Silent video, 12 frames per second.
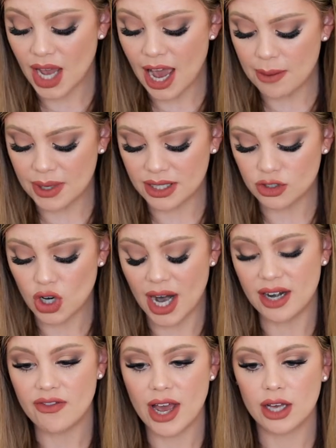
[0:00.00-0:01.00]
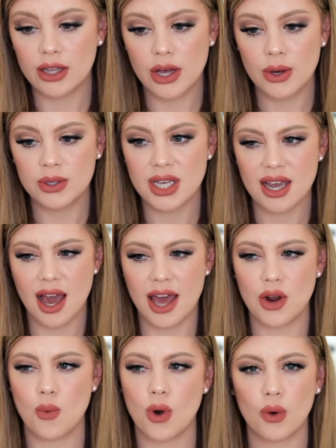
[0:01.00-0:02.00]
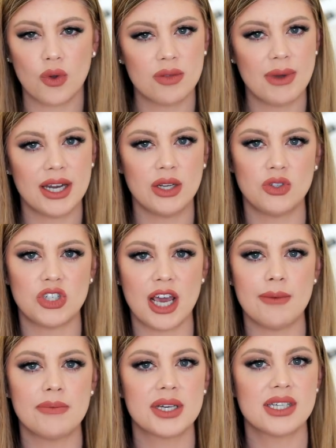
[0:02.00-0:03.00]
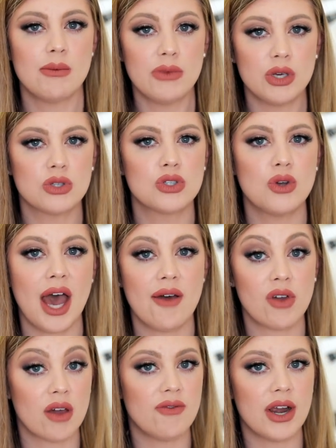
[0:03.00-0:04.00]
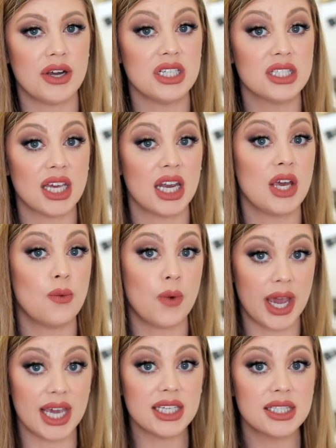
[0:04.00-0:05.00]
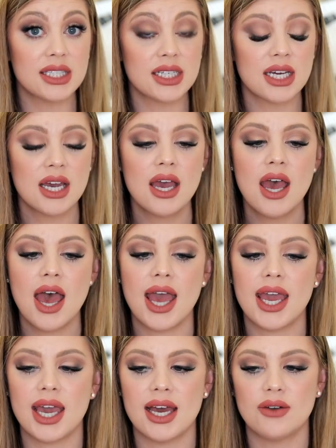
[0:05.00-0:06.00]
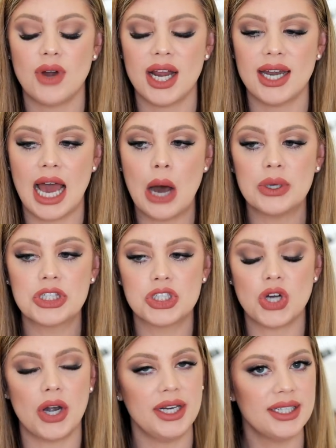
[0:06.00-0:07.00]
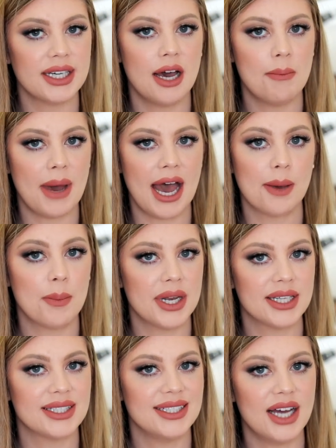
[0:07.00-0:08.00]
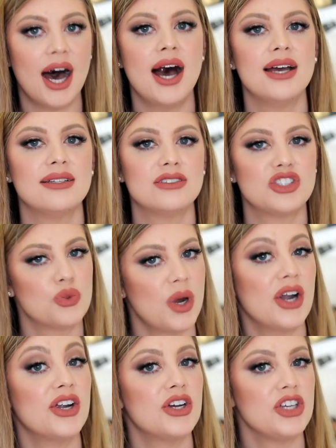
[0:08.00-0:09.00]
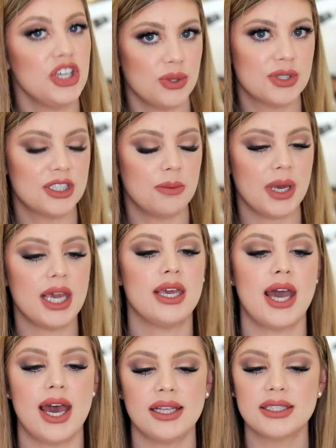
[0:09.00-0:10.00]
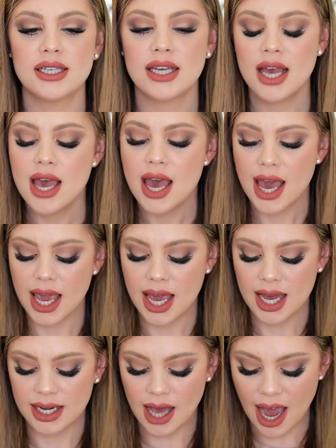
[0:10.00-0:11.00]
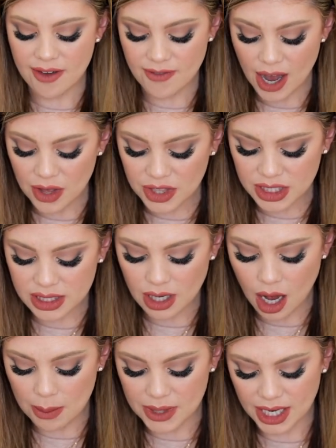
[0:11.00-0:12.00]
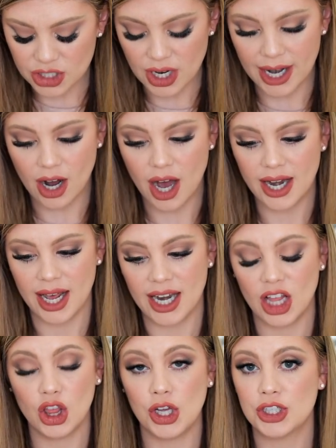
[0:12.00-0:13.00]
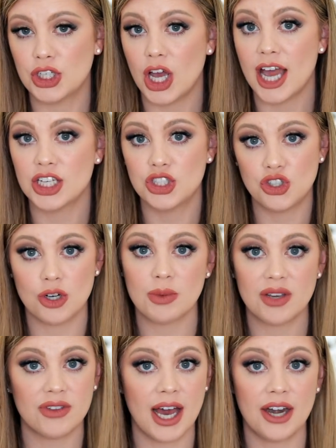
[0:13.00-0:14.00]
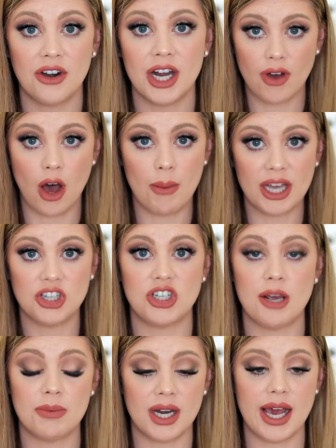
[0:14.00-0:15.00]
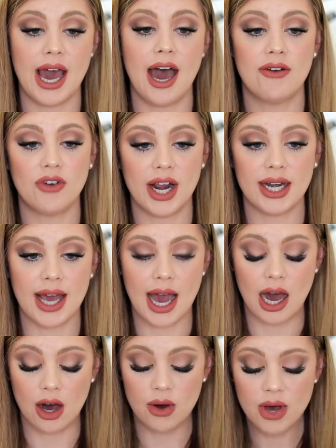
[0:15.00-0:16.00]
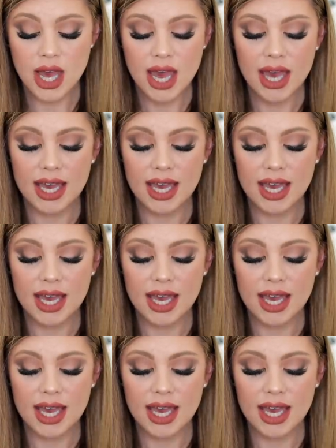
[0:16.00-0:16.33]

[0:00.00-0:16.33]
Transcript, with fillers: I've been trying to find clothes that kind of work with my new shape because I'm used to having a very skinny waist. And right now it's starting to come back, but it's not to where it used to be yet. And I found this top that I tried on and it looked extremely flattering on my shape that I have right now.